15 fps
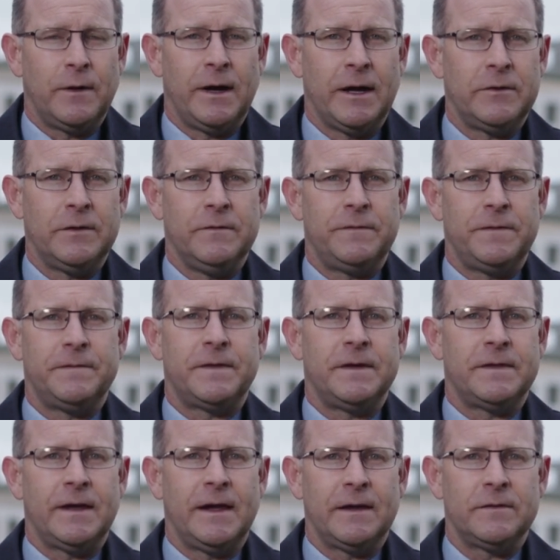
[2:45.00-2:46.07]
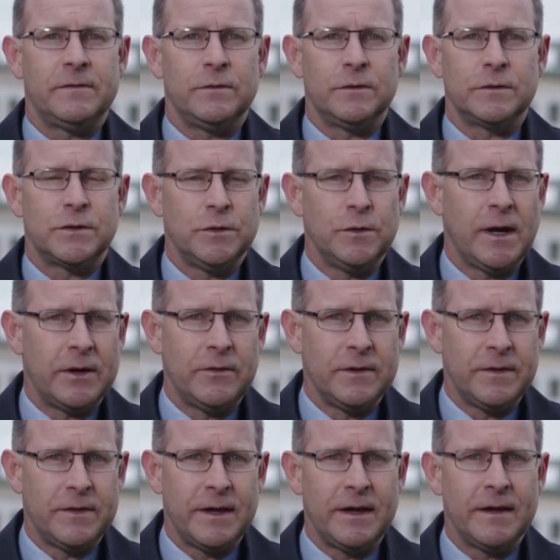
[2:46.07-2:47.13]
to one hundred fifty thousand or two
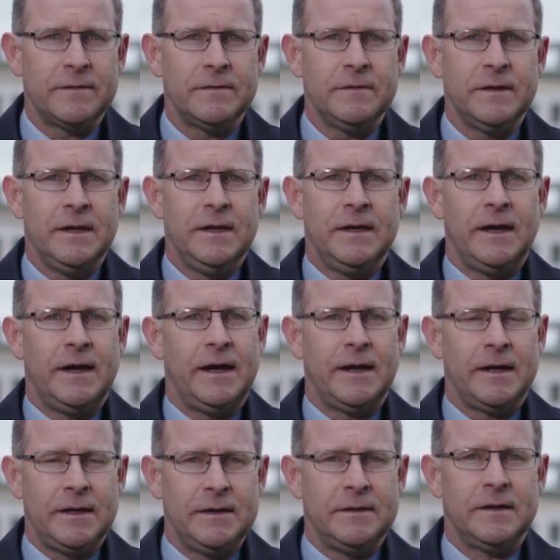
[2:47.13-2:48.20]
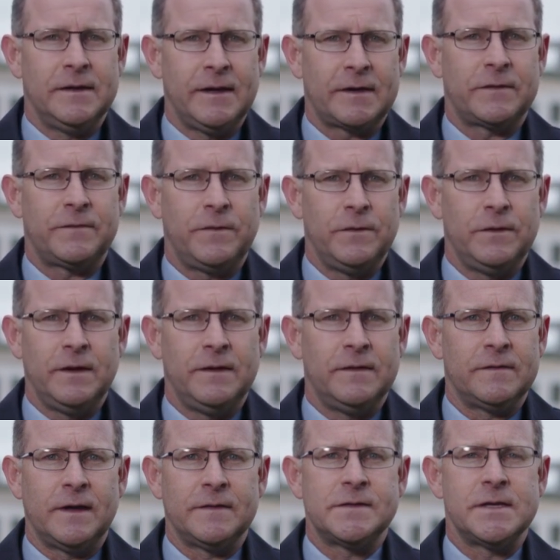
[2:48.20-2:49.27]
hundred thousand uh, in the next few
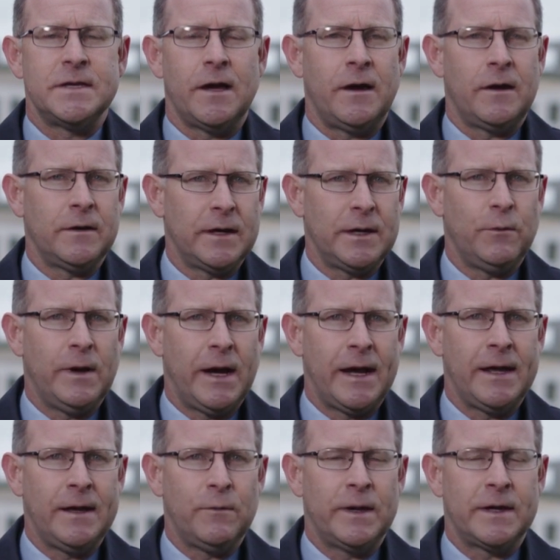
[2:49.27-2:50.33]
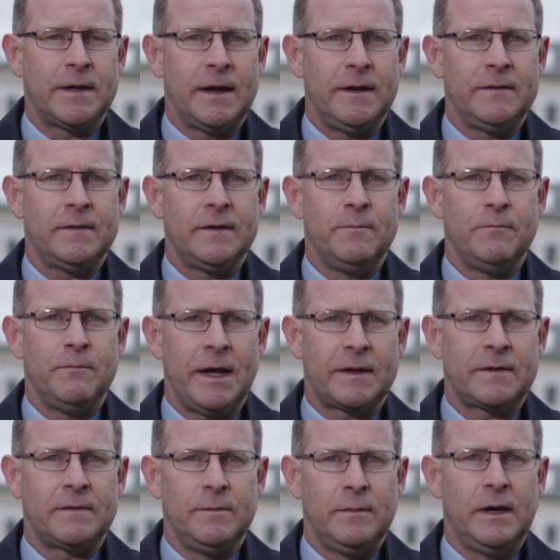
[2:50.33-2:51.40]
years. That's the only way we're going to
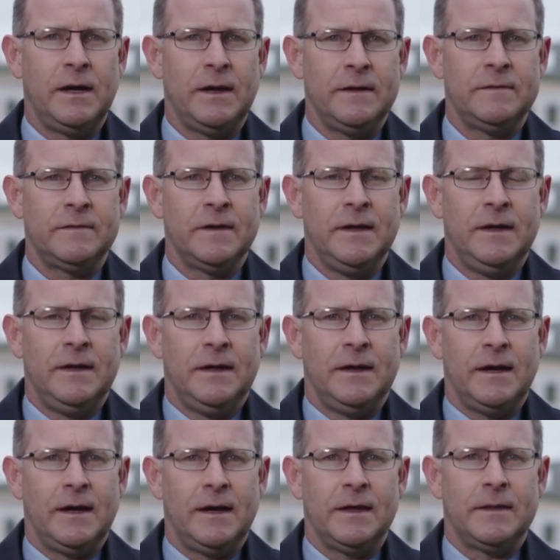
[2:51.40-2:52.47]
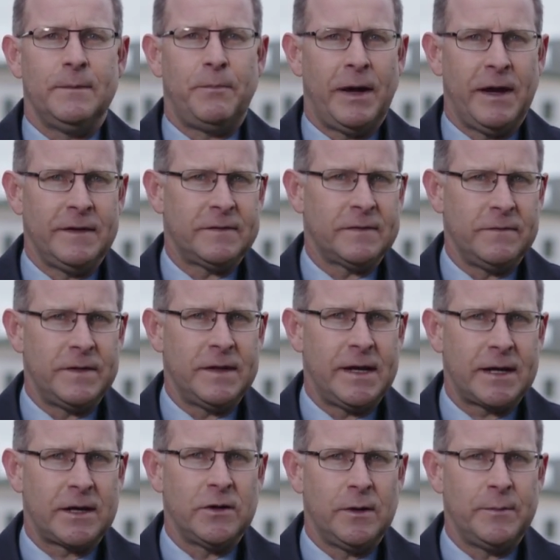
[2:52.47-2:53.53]
maximise uh, the pace of
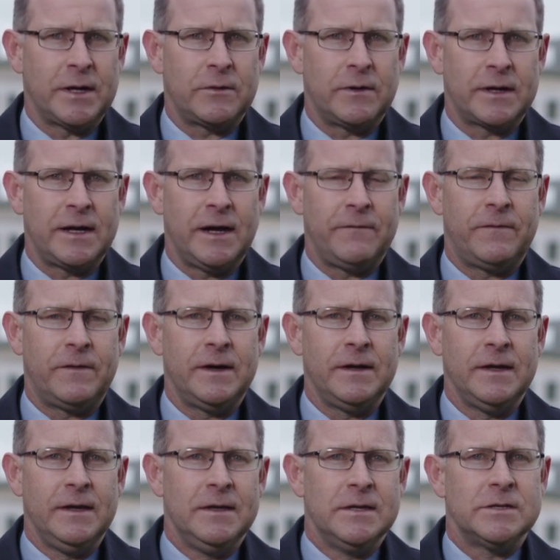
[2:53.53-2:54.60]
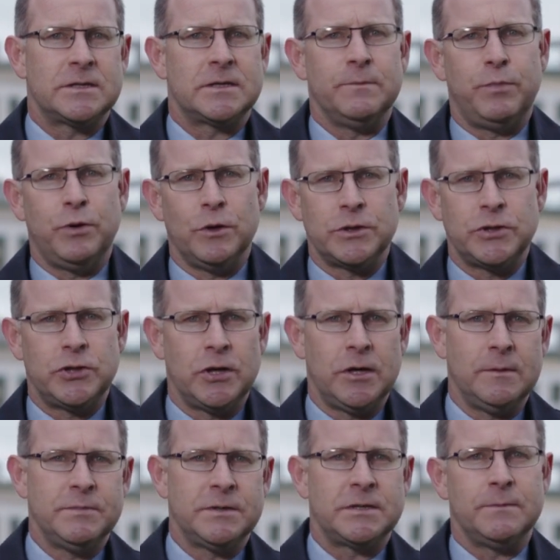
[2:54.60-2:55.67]
the economic recovery, support
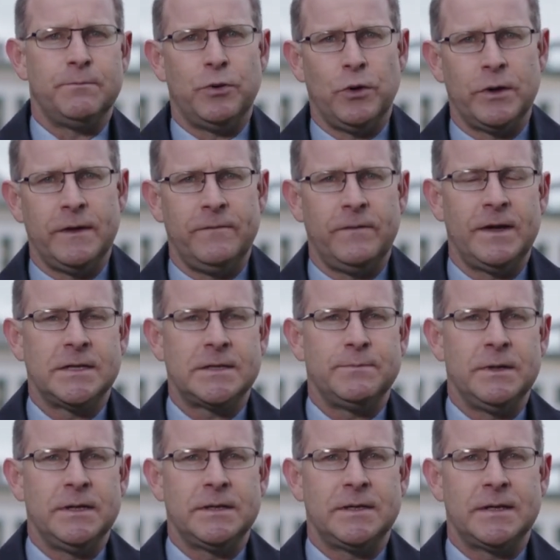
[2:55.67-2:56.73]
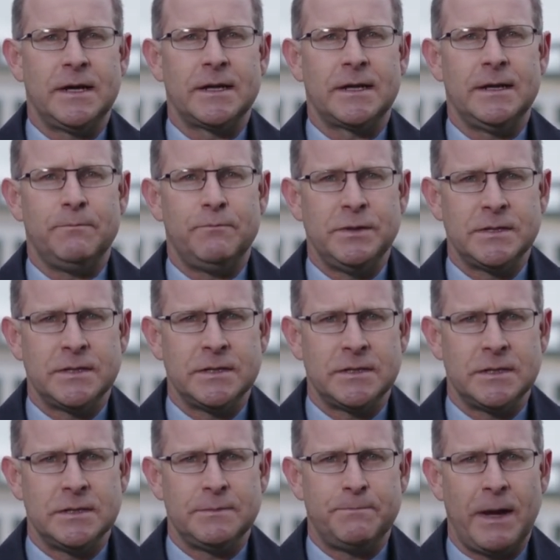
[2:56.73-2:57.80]
jobs, support investment, uh, get
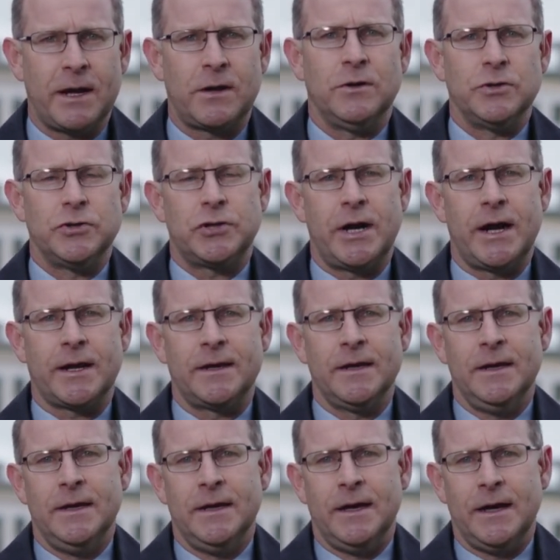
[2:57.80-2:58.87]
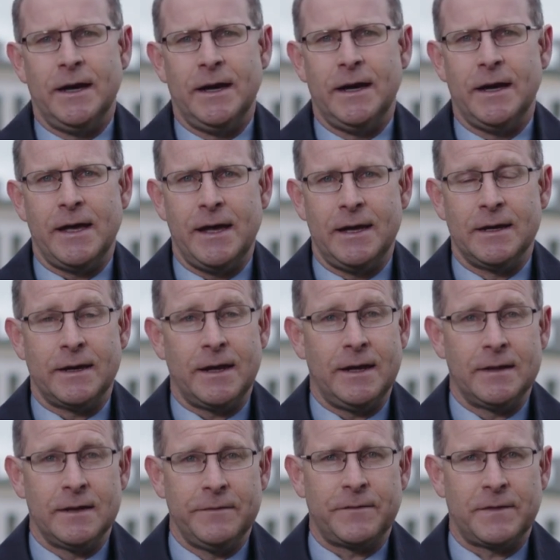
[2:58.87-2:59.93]
businesses back on track uh, and,
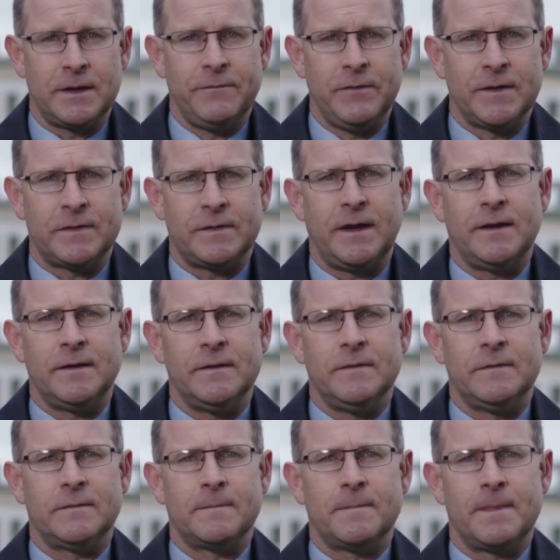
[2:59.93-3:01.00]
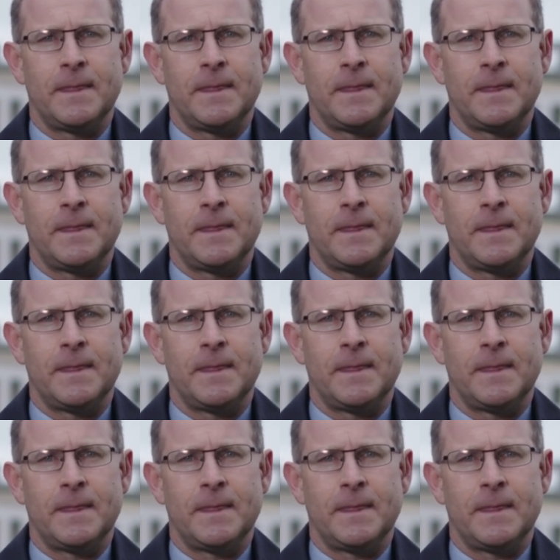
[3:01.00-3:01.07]
and lift living standards.